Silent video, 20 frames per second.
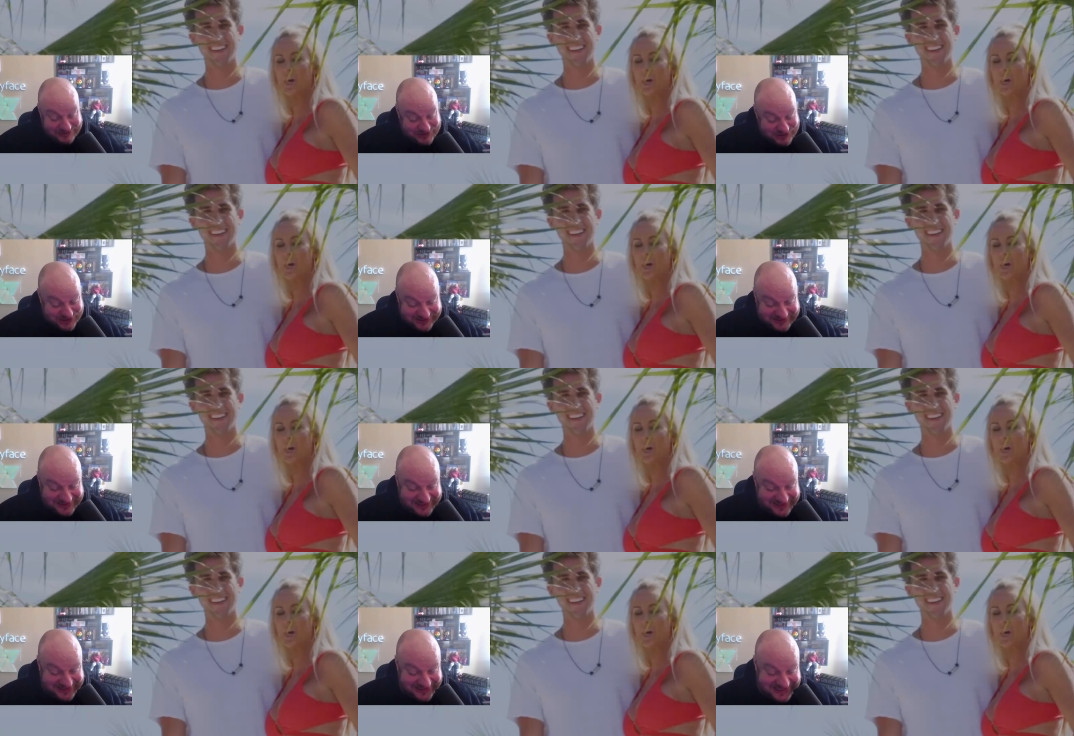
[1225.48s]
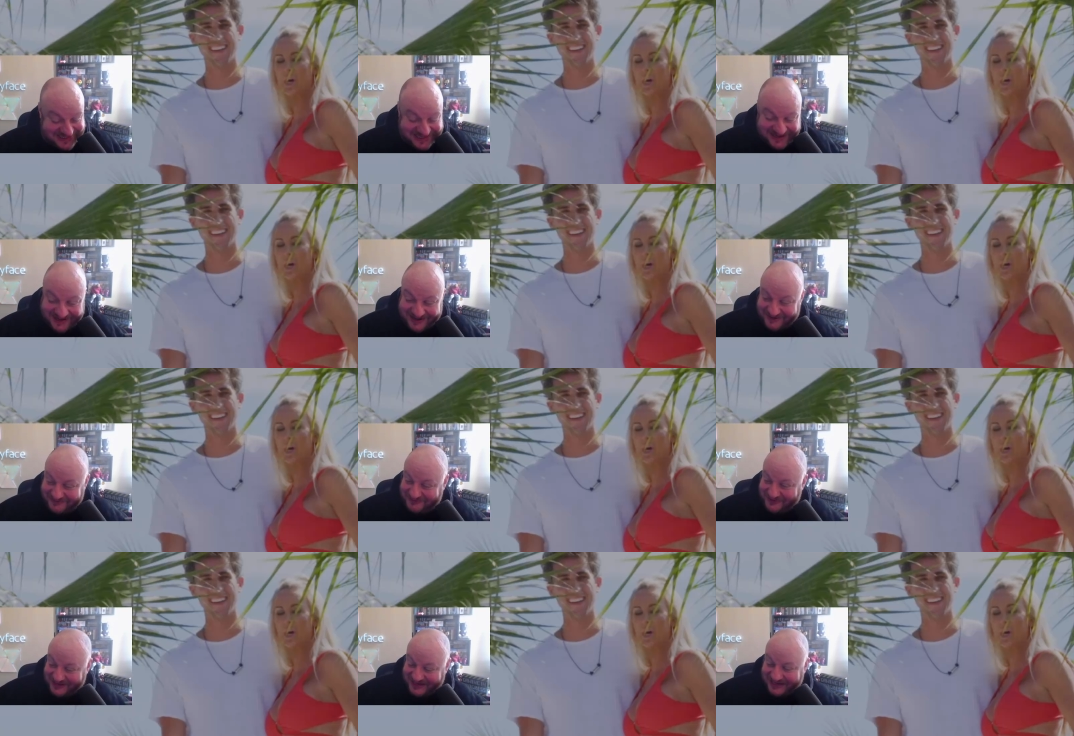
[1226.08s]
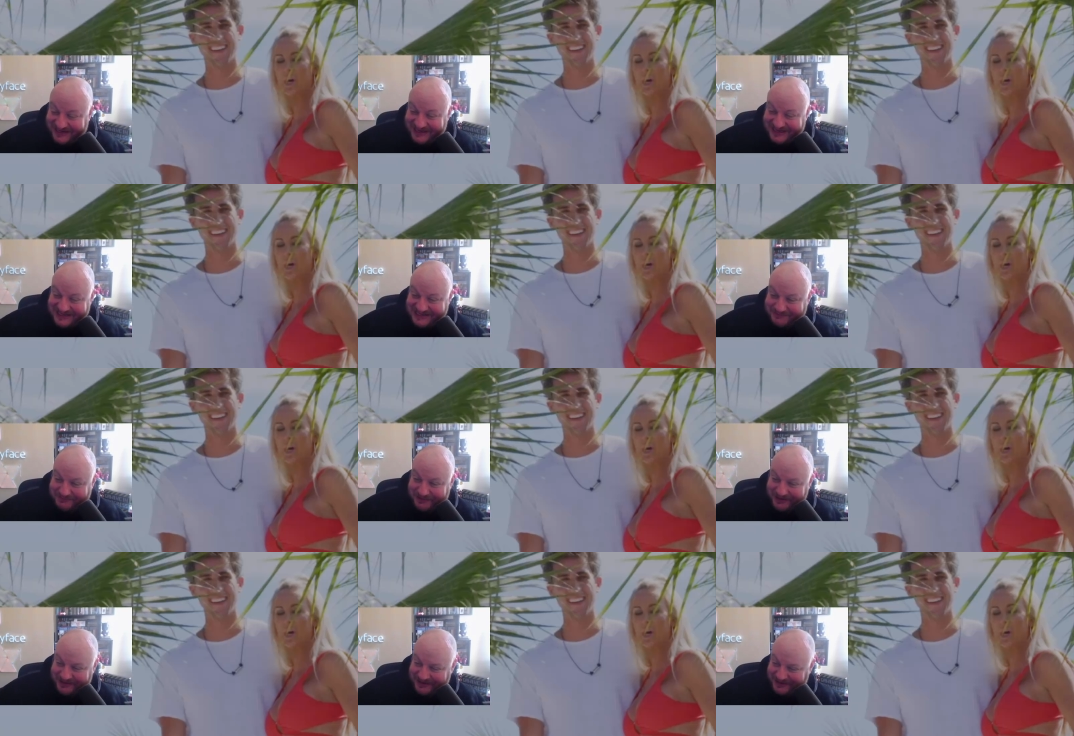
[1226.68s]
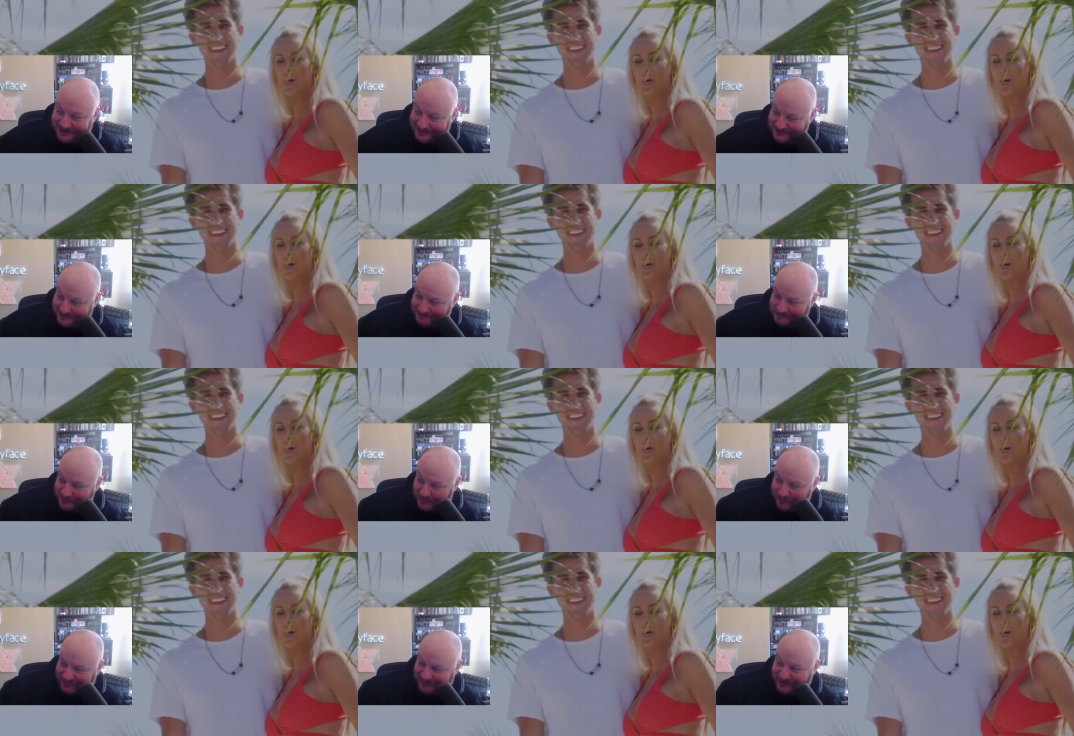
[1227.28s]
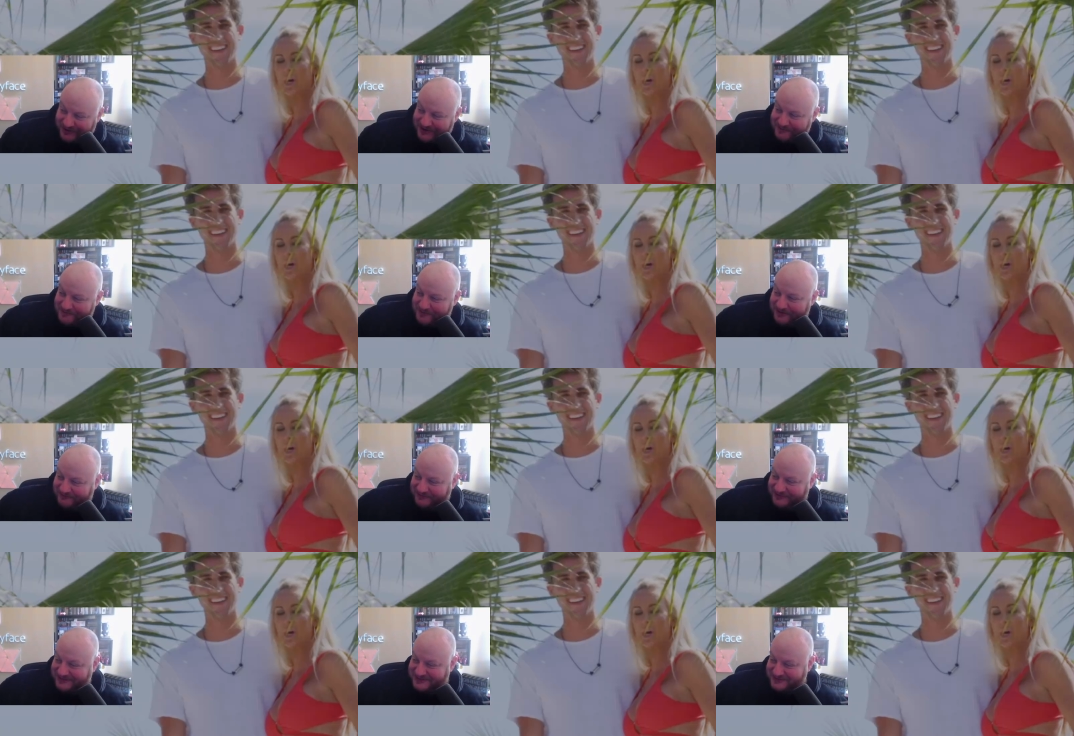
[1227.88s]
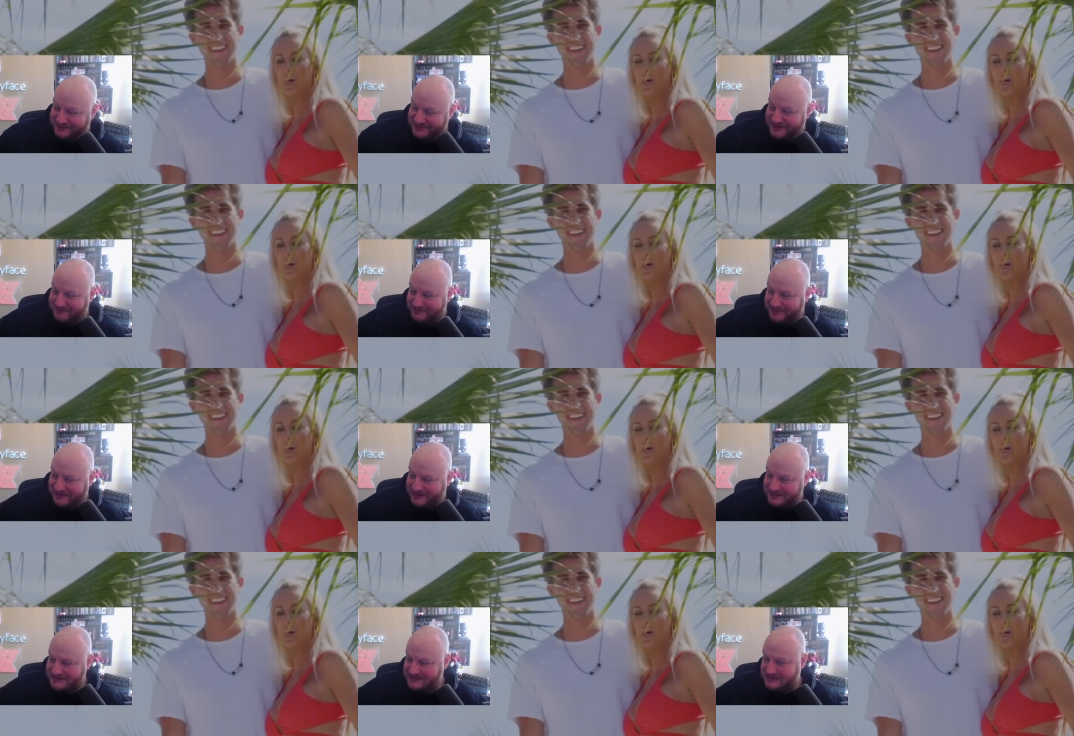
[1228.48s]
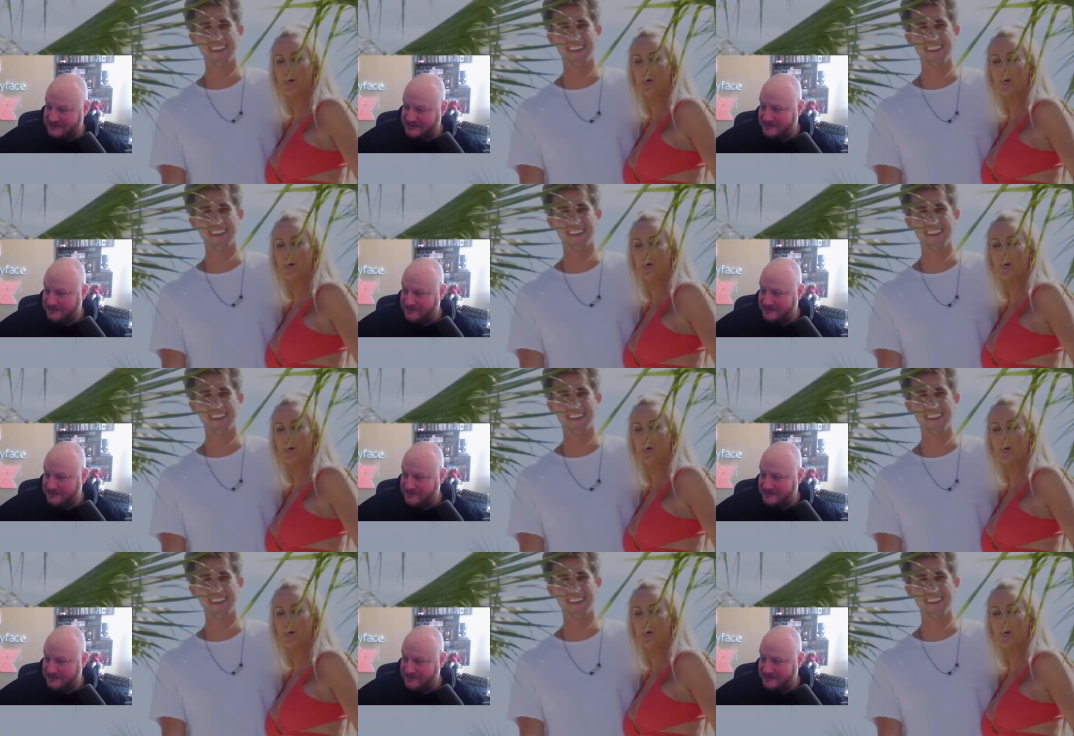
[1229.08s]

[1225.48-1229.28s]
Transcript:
Speaker 1: sure, you can start off on your knees, but, you know, we've got to move on to other places.